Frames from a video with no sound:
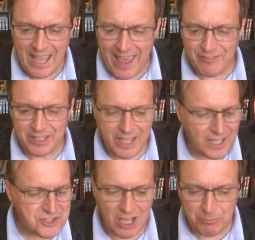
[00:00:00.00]
and they
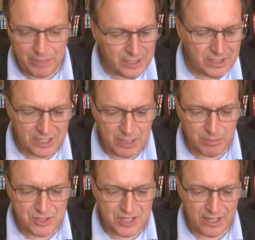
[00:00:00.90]
cast out many
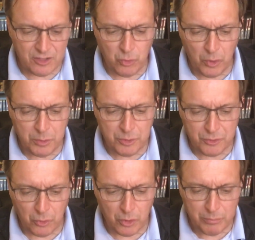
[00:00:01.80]
demons and anointed
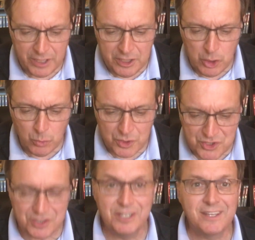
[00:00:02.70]
with oil many who were
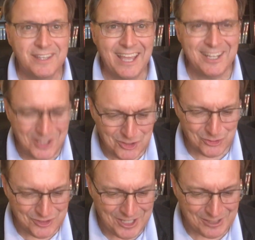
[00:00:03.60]
sick and
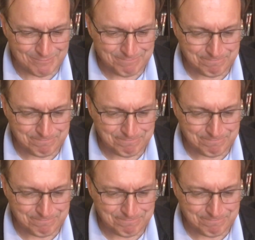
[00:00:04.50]
healed them.